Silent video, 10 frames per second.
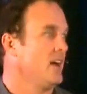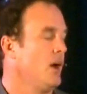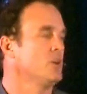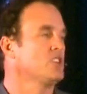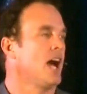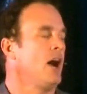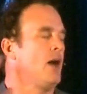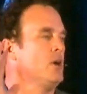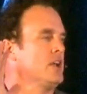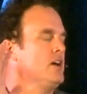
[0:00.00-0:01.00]
I want, you, I,
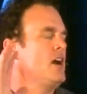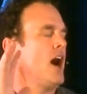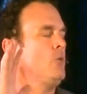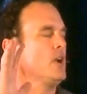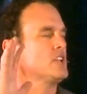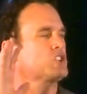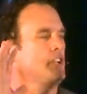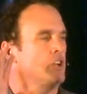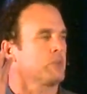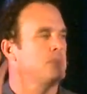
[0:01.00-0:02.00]
I, want to, I want us to
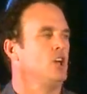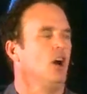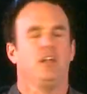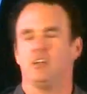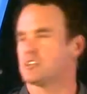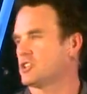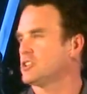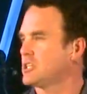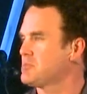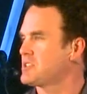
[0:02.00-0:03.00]
look beyond our
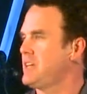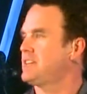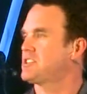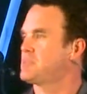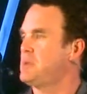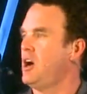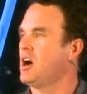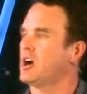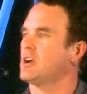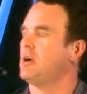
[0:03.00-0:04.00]
circumstances,
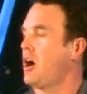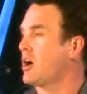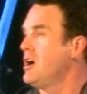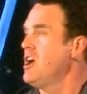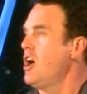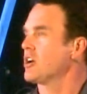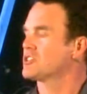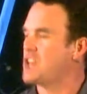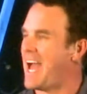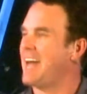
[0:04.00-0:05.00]
beyond our, our, our
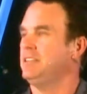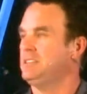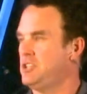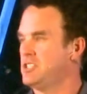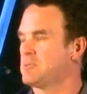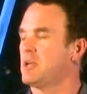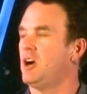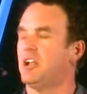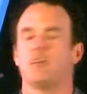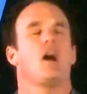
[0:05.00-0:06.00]
challenges,
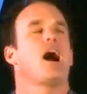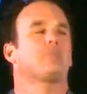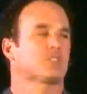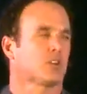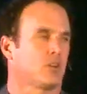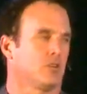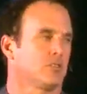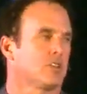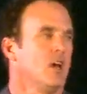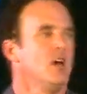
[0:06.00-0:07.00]
beyond our
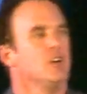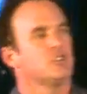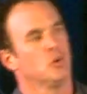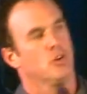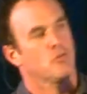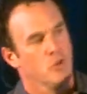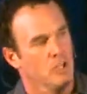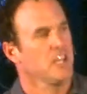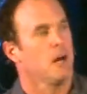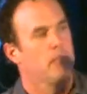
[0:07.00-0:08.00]
obstacles, to
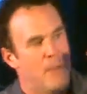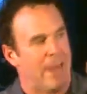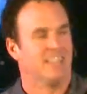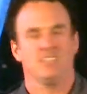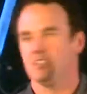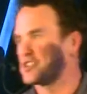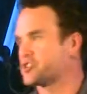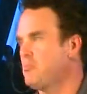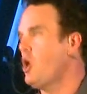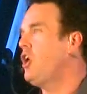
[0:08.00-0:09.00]
really abandon
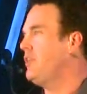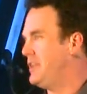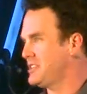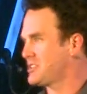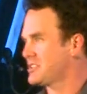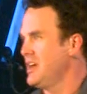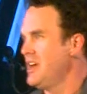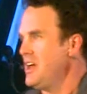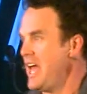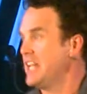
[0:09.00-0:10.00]
smallness
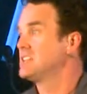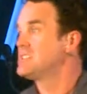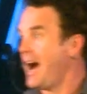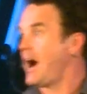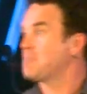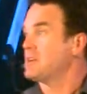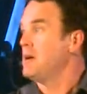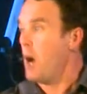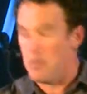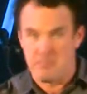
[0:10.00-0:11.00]
and adopt a